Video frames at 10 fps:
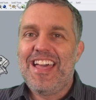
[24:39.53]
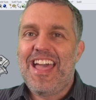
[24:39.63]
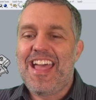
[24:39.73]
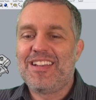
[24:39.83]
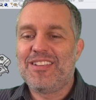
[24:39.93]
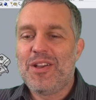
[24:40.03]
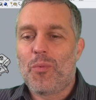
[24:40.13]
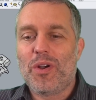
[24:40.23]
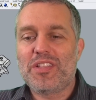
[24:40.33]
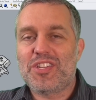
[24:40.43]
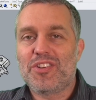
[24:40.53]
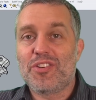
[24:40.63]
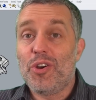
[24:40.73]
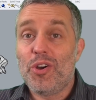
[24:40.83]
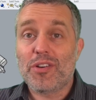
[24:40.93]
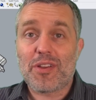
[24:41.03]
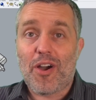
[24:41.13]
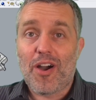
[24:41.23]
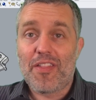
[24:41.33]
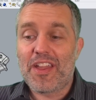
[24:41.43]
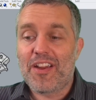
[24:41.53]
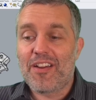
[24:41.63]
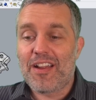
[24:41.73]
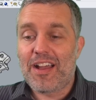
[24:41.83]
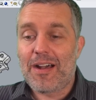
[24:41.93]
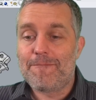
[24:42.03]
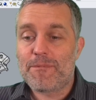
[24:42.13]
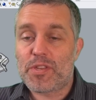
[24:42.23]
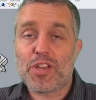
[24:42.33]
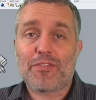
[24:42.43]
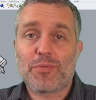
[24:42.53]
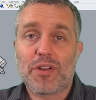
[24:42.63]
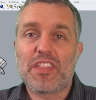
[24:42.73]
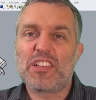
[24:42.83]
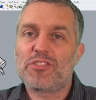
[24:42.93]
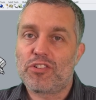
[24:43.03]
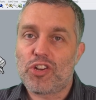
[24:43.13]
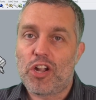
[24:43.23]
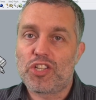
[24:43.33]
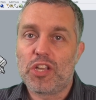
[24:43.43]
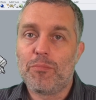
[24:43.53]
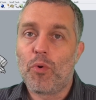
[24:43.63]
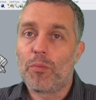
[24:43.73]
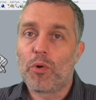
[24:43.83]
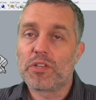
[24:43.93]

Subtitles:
And once you're hooked on their software, they start charging you more and more.